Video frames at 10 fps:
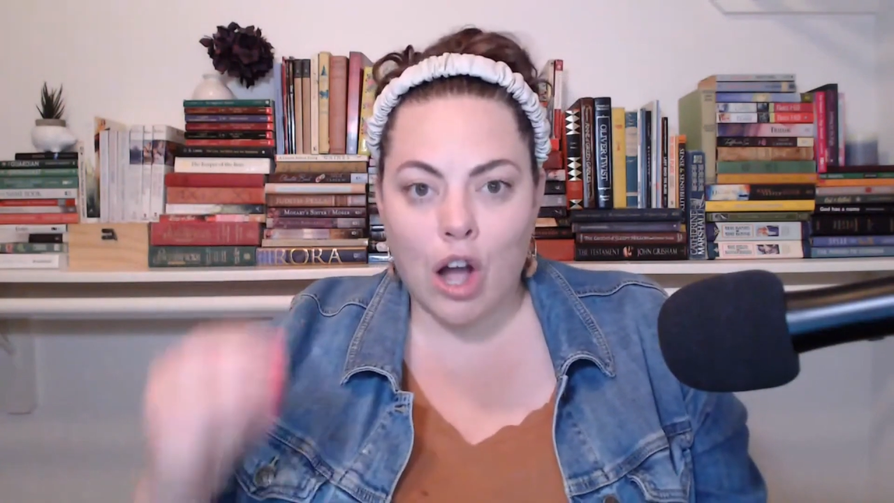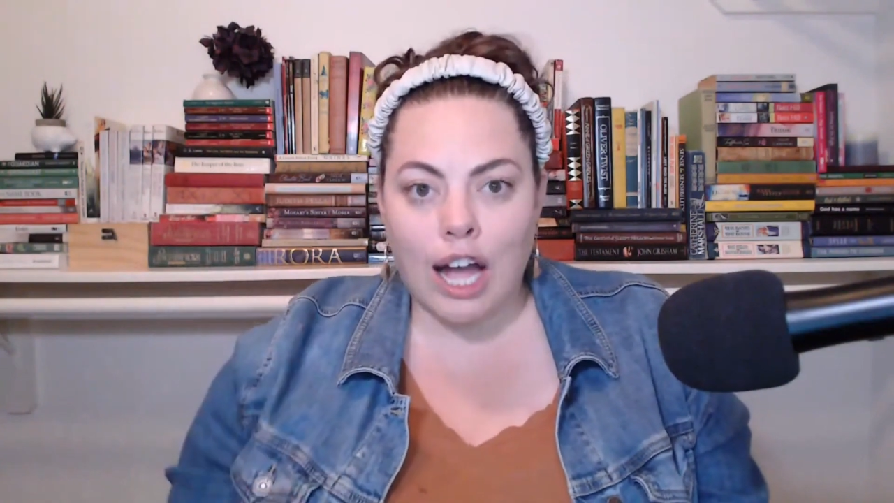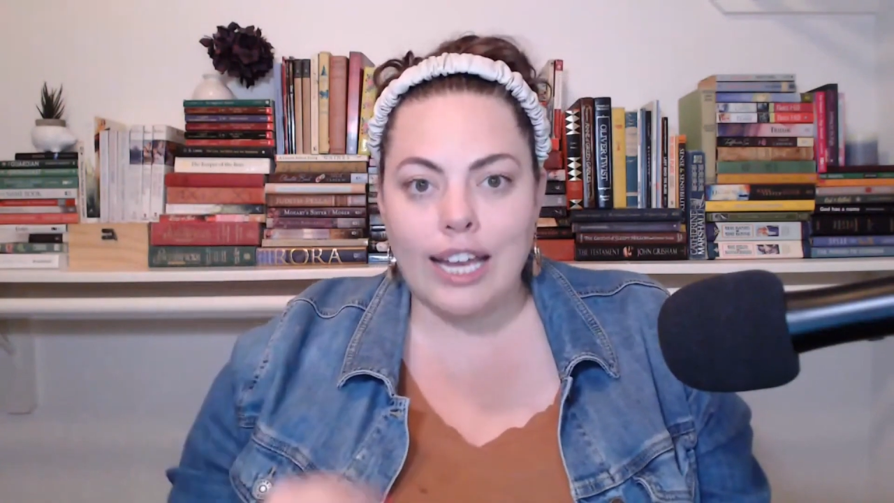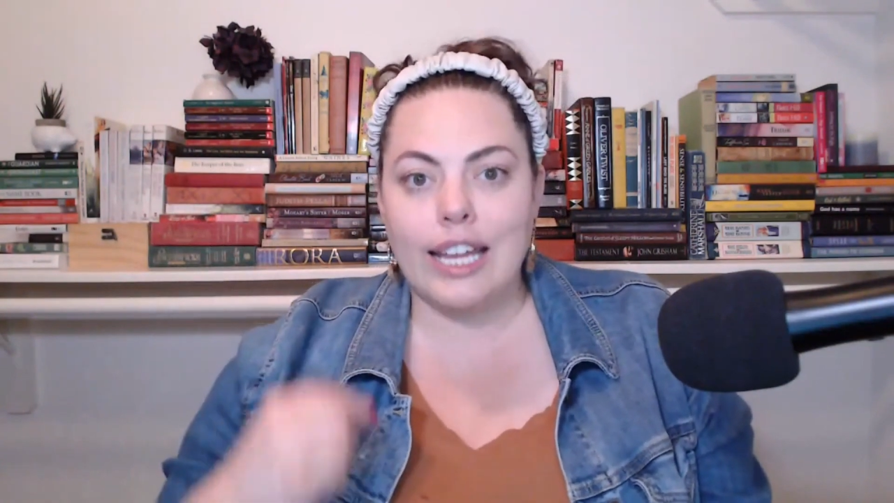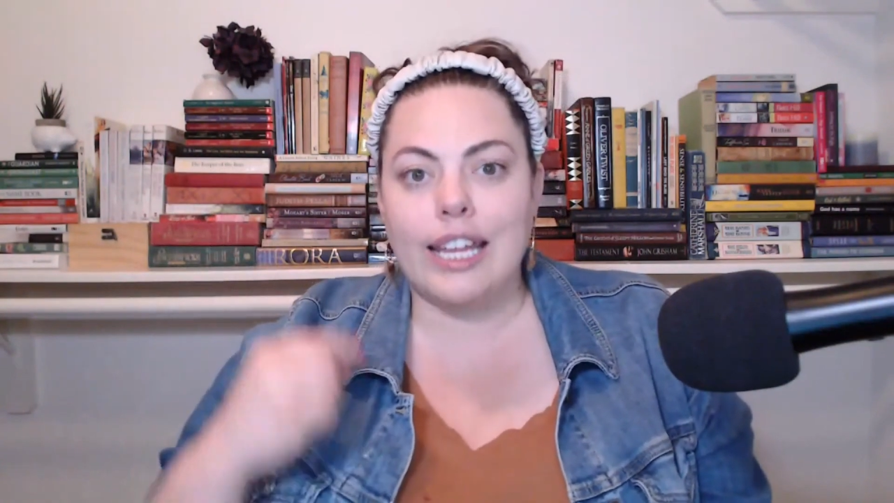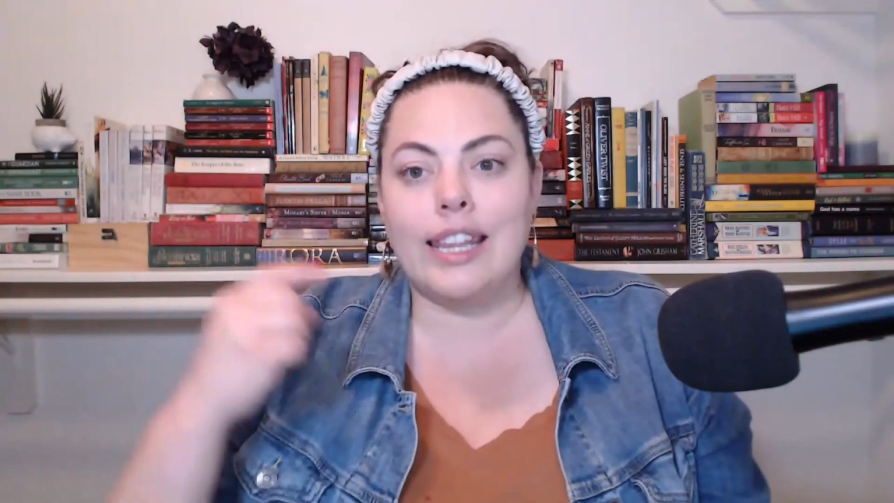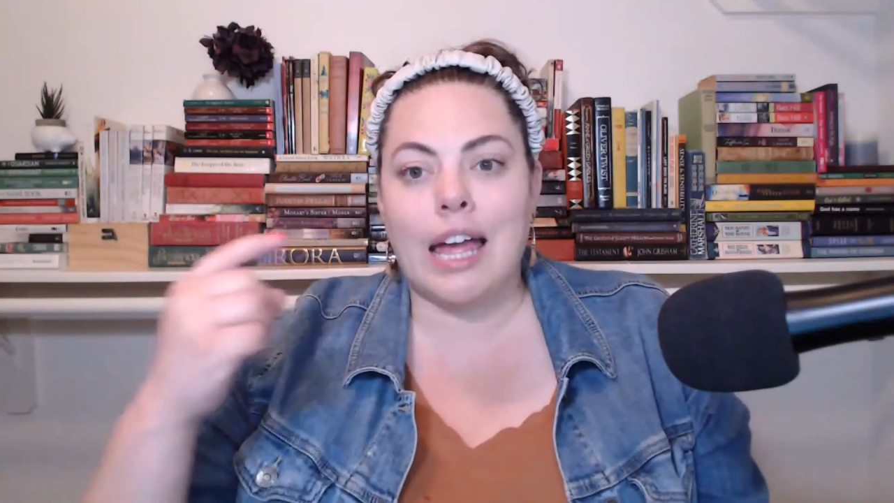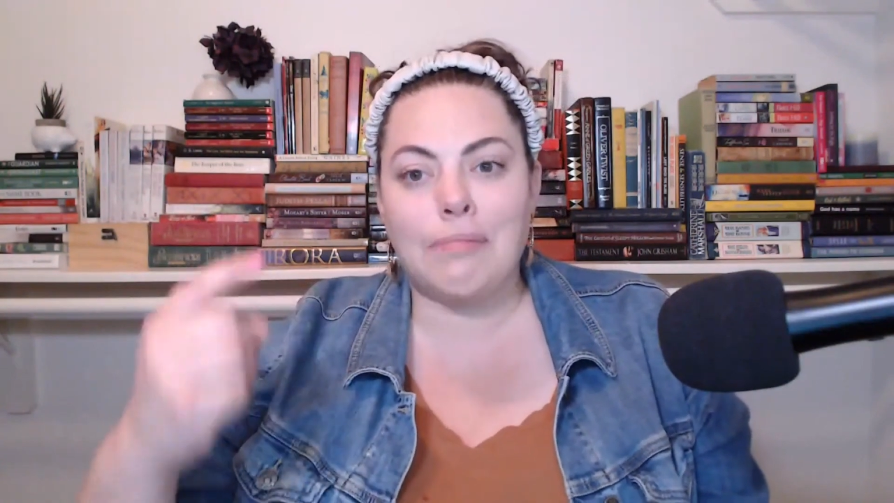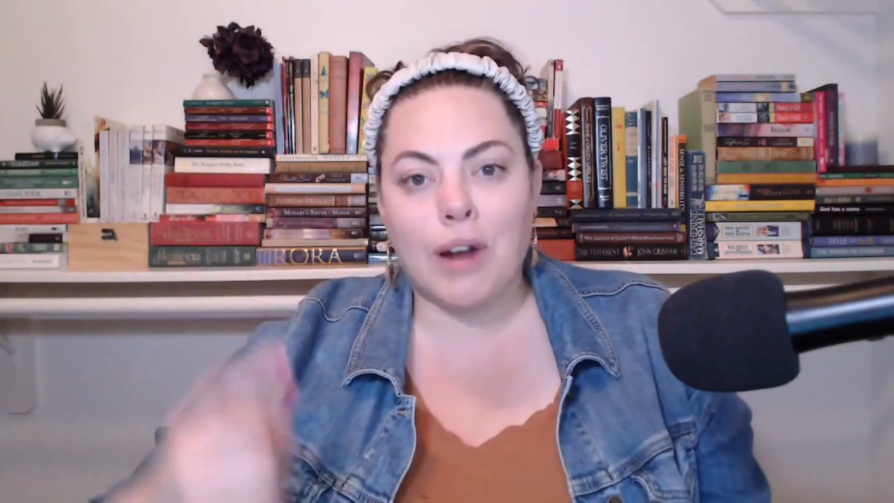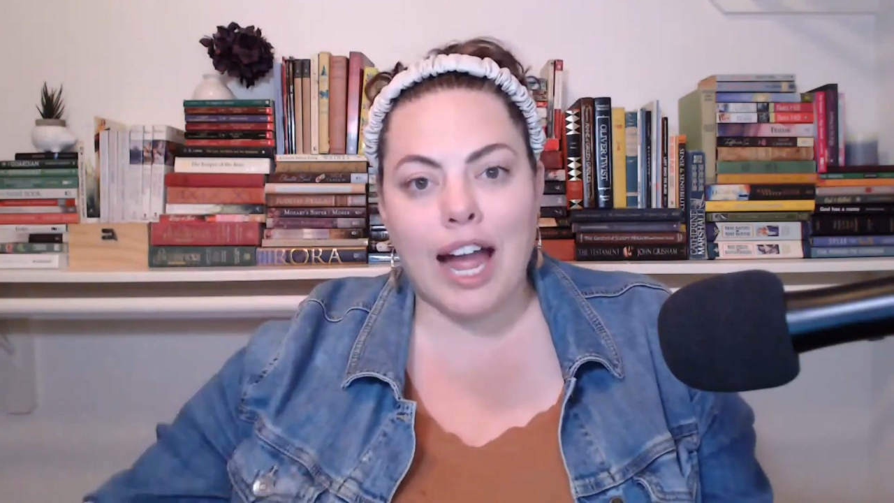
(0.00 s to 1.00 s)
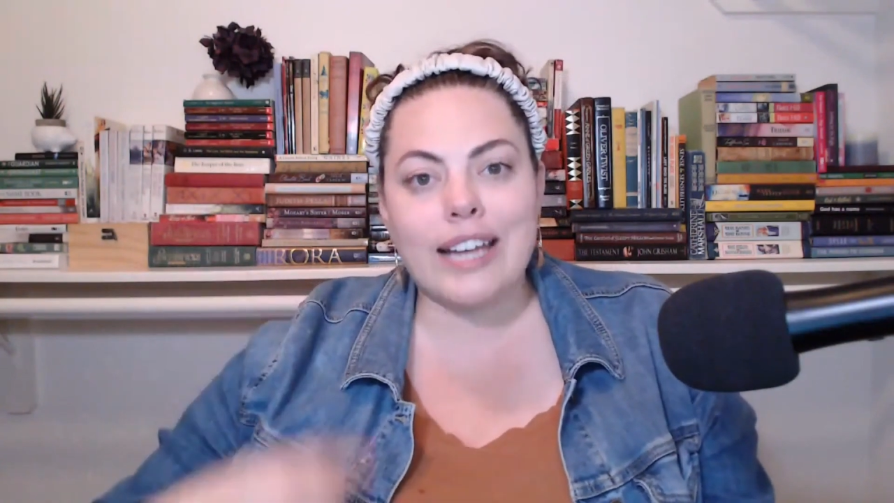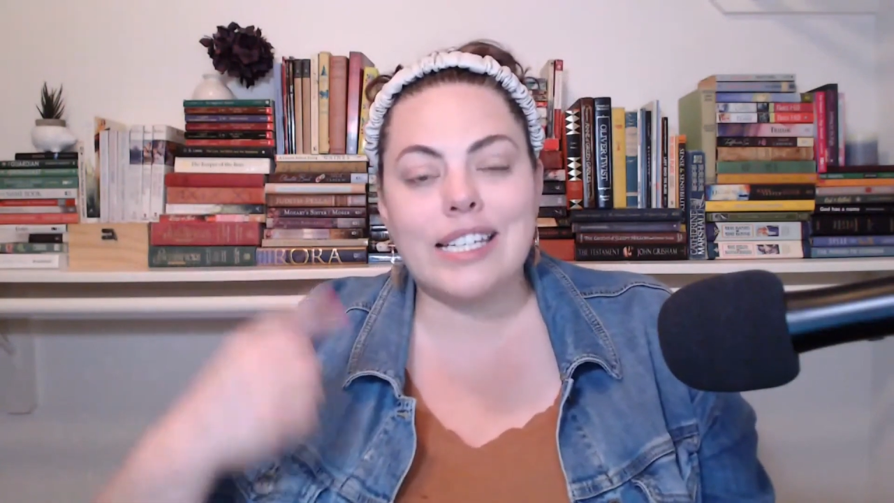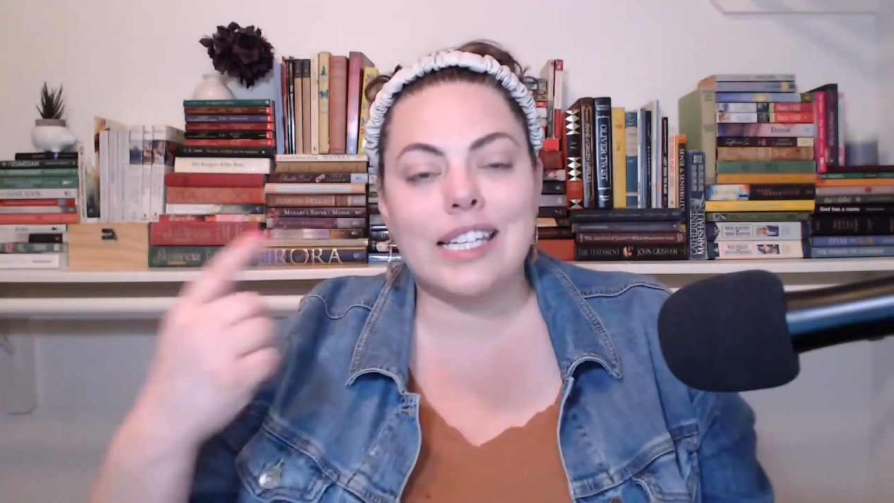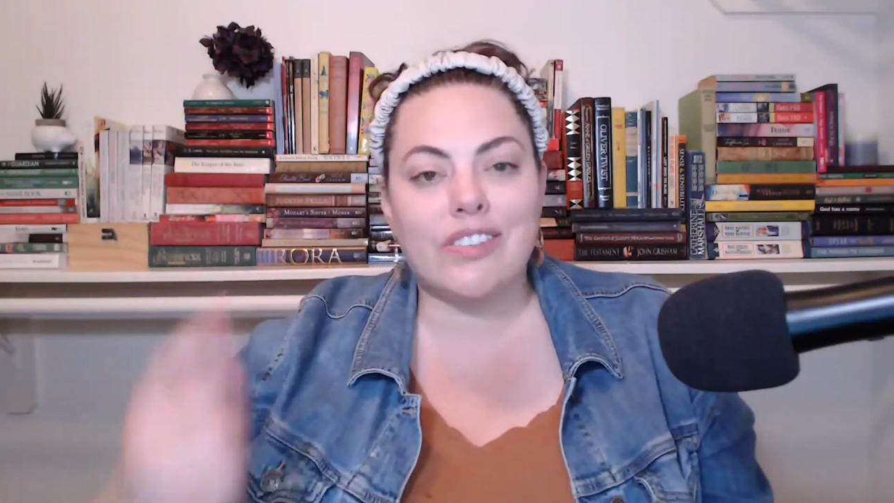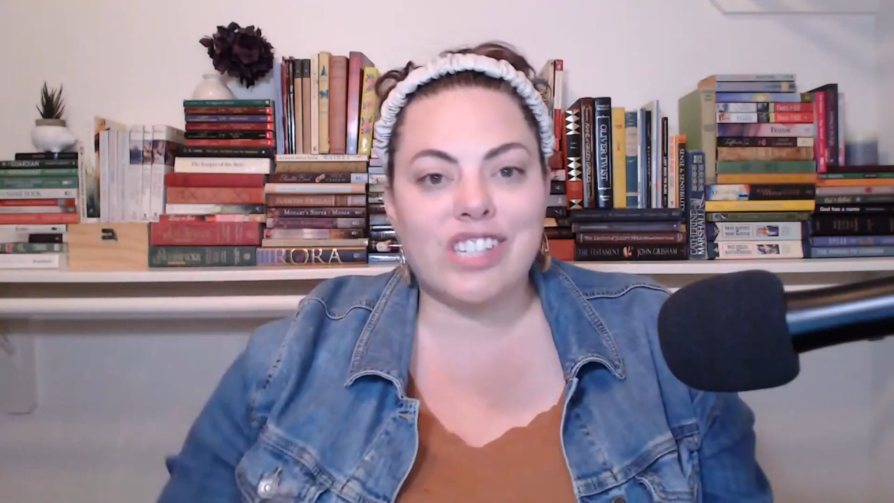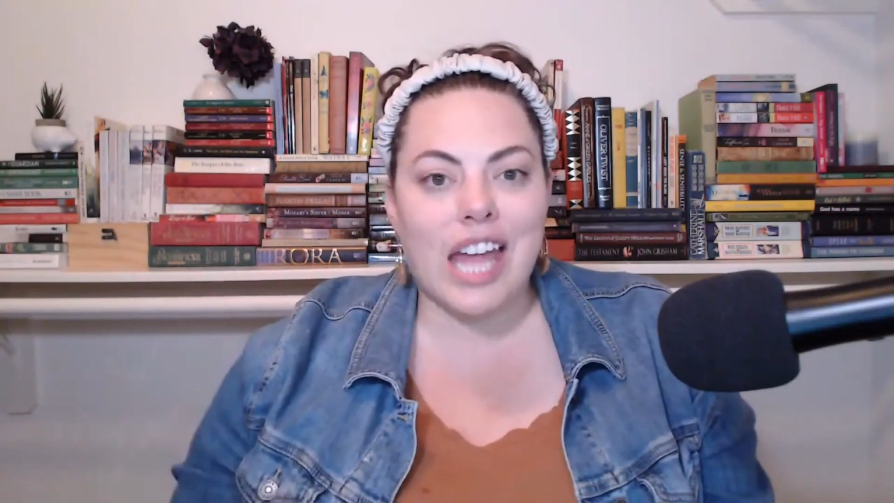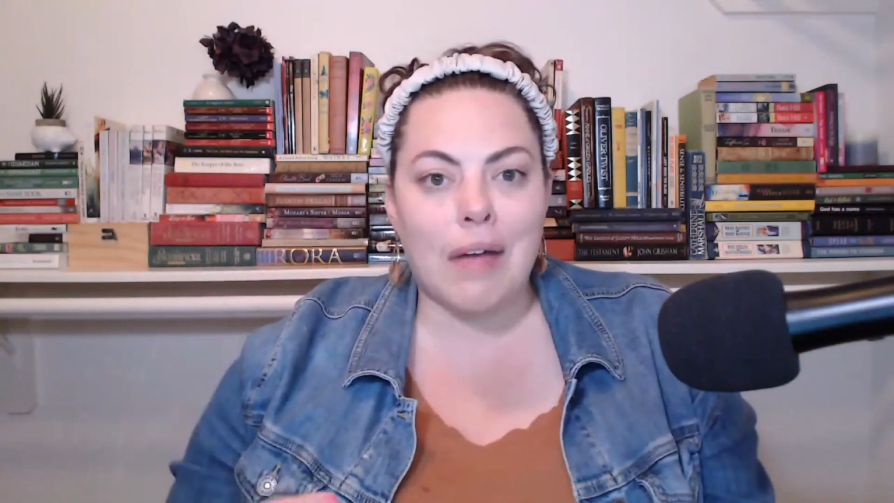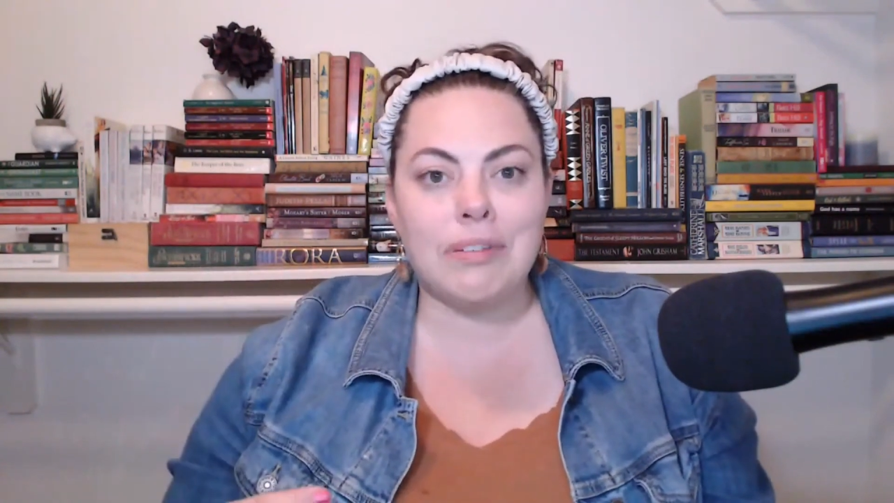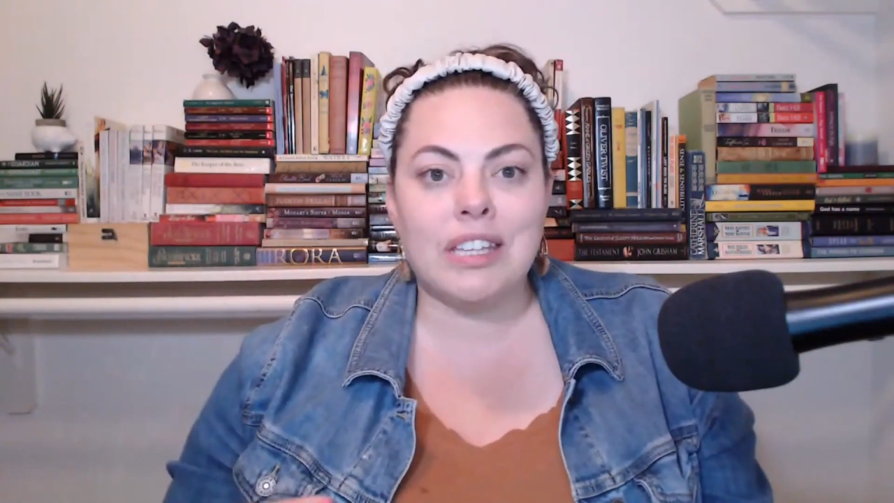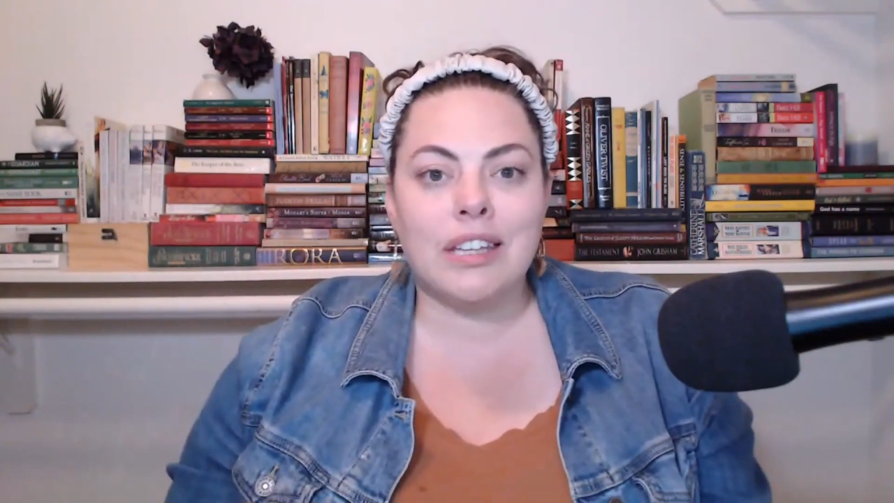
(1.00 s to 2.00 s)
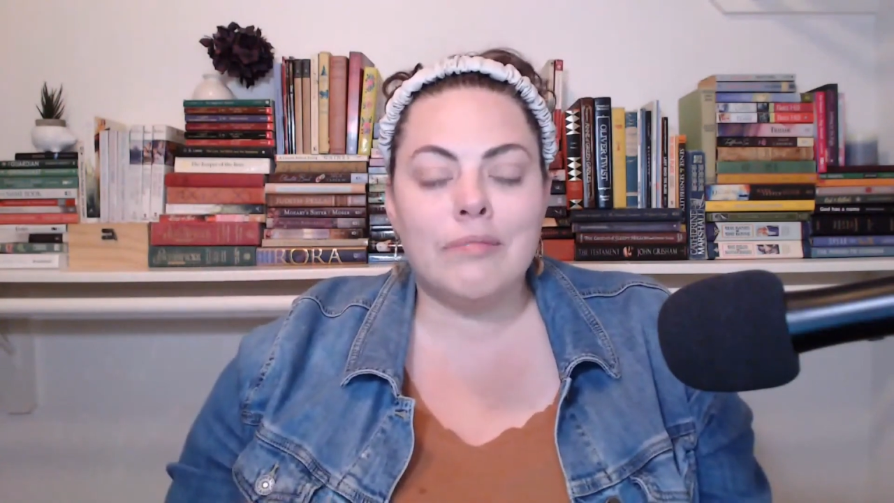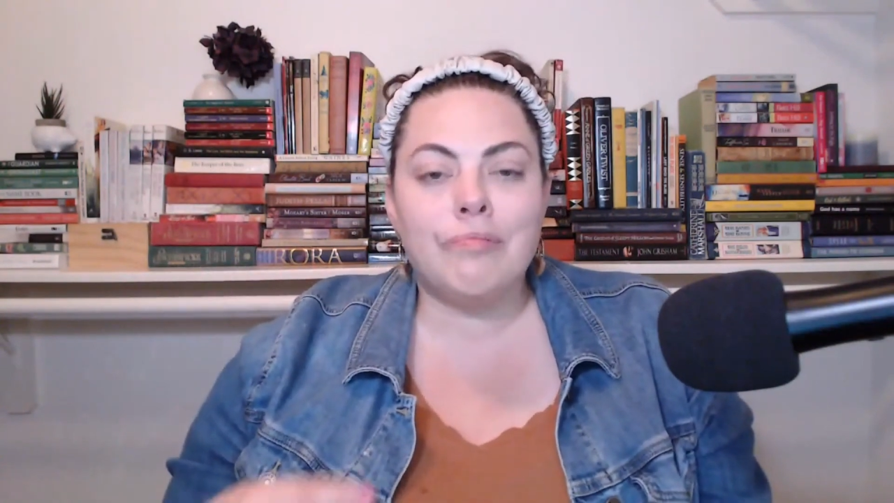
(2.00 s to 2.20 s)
taught in that practice of Sabbath